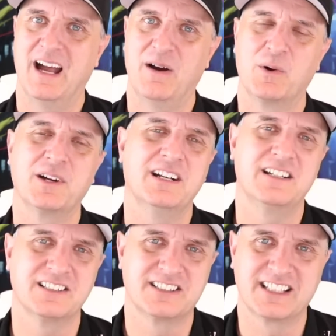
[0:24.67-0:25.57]
We're going to
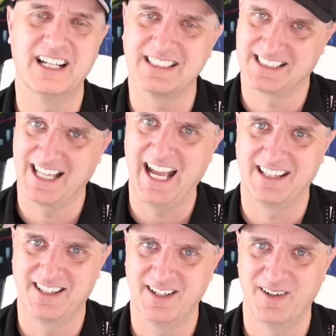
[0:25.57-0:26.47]
discuss that,
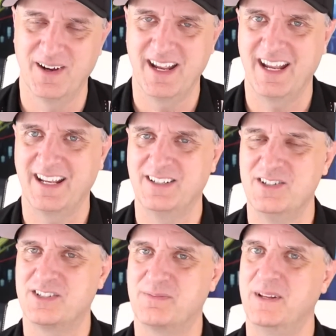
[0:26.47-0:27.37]
though. And
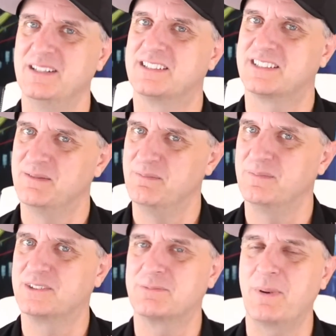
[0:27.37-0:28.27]
there's been
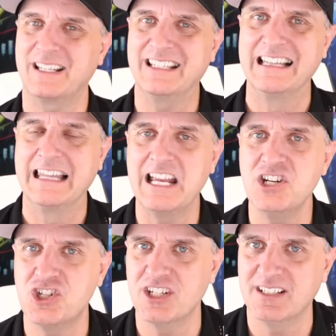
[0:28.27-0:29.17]
some
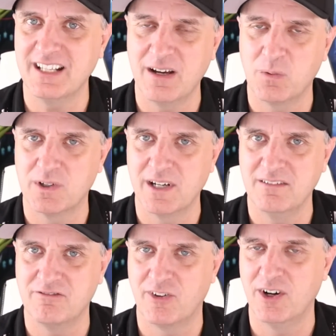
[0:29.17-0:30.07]
speculation that we're
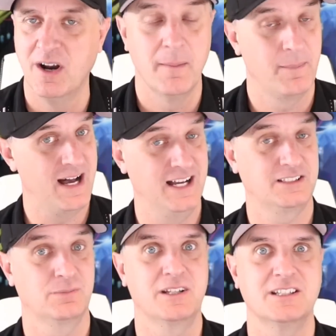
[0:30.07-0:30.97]
in for
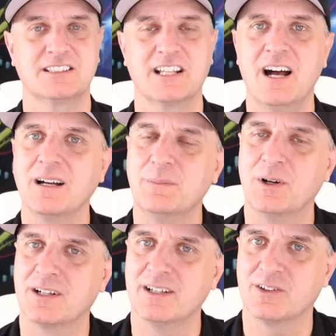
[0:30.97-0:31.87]
possibly a stock
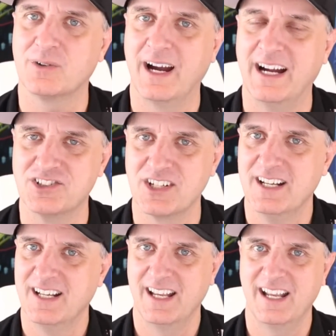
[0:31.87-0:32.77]
market crash.
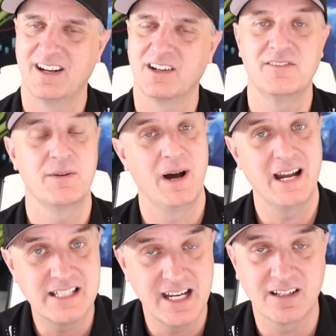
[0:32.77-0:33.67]
And I'll give you my
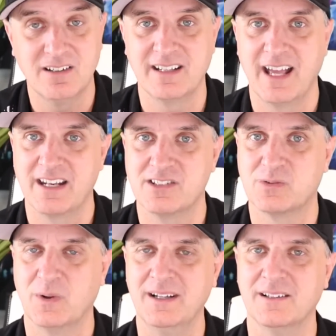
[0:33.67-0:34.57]
take on that as
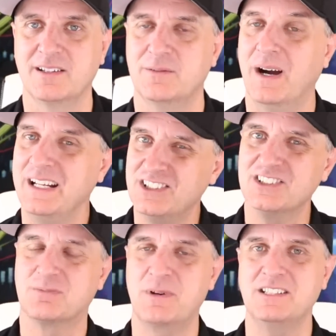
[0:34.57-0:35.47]
well. You might
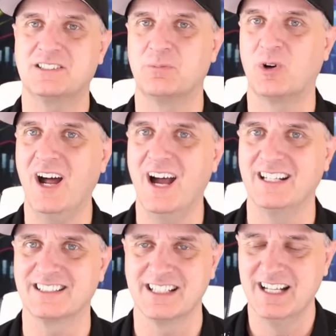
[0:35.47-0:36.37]
just be
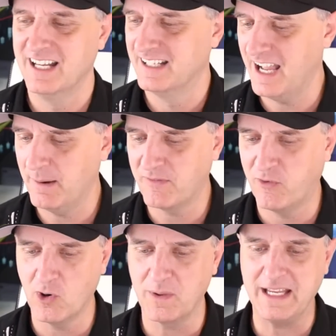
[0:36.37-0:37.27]
surprised. Now,
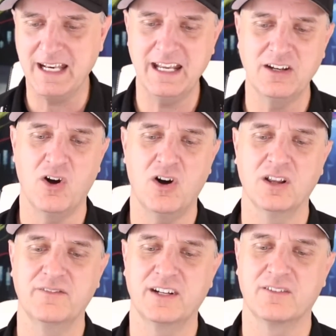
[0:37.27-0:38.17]
before we get into all
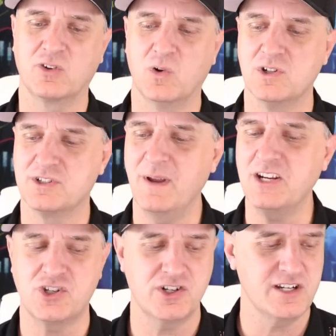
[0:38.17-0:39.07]
of it, of course, make
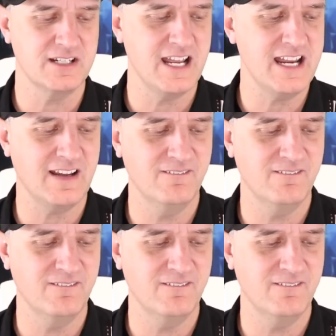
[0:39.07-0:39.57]
sure you take